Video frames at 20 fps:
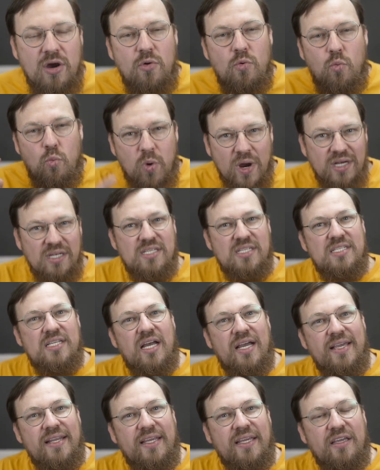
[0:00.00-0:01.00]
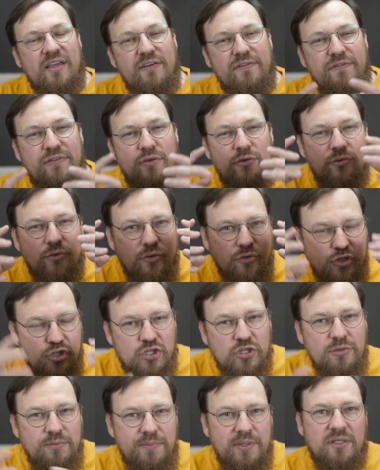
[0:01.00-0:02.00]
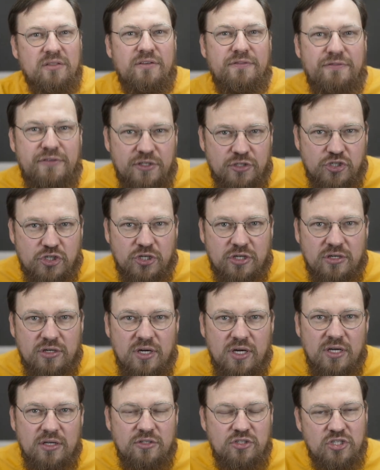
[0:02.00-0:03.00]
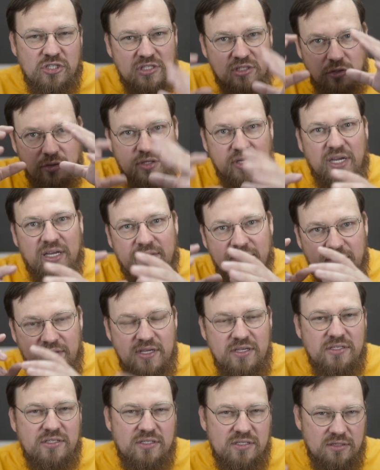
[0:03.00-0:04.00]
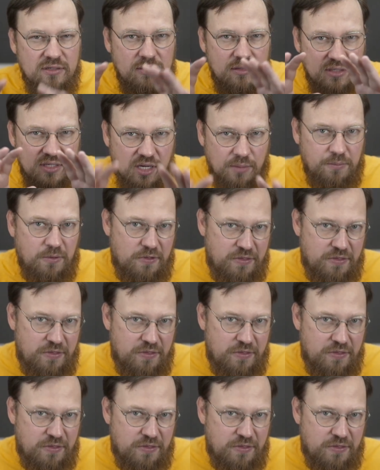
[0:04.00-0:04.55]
When deciding if you should build a feature, just look at these couple